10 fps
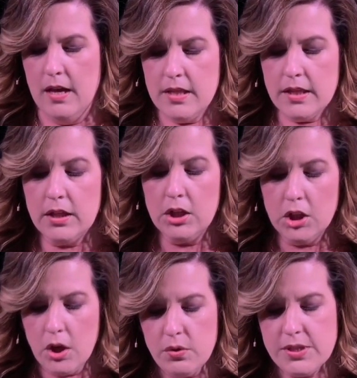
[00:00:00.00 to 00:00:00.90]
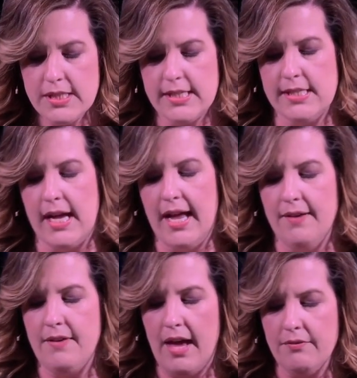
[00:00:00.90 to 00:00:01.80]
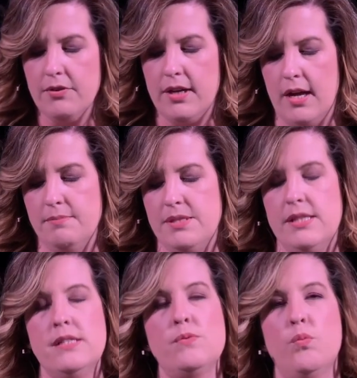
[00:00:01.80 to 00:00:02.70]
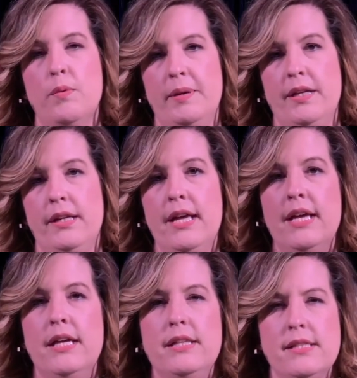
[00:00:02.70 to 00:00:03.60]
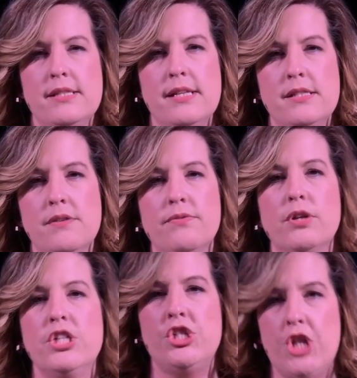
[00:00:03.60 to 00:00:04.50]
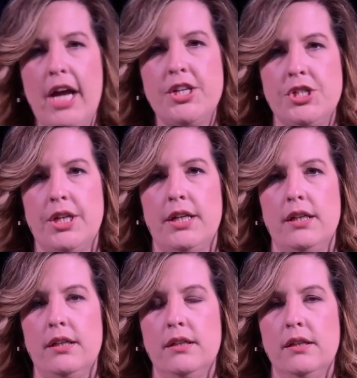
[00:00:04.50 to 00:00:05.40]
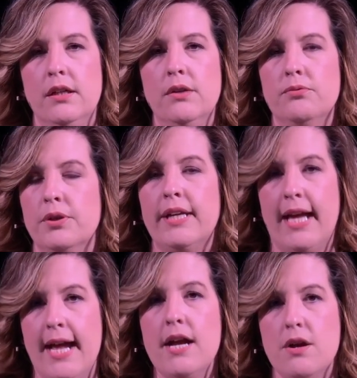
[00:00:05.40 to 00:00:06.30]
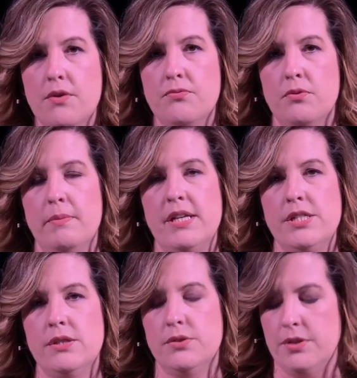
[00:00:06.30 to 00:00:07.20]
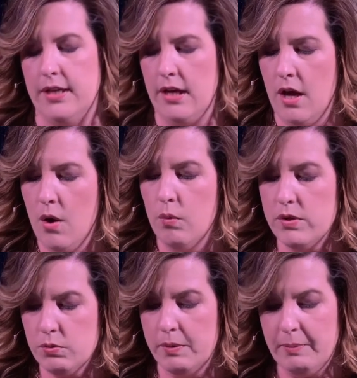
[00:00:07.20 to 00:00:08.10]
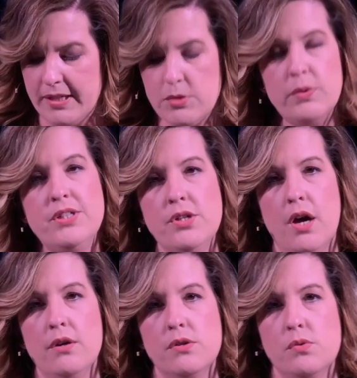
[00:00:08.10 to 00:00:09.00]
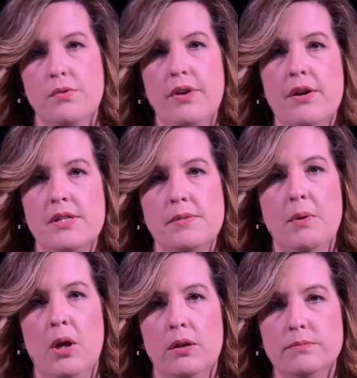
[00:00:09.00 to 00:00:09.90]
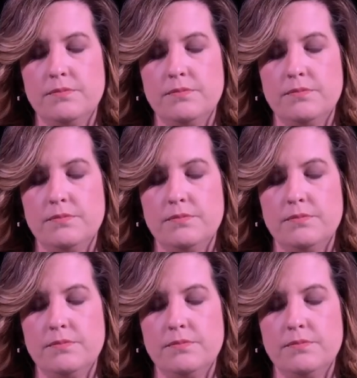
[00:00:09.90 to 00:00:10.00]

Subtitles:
The closest I have ever come to this woman in the sense of rejection for care for my children was when my twin daughters were very small.